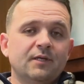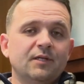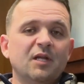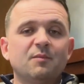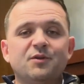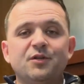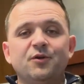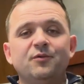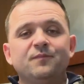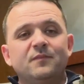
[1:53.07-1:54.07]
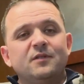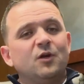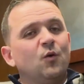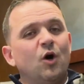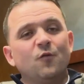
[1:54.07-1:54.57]
Number two,
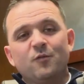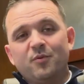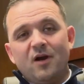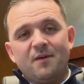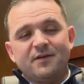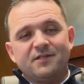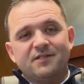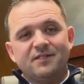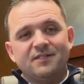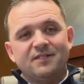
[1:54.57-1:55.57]
don't overpromise.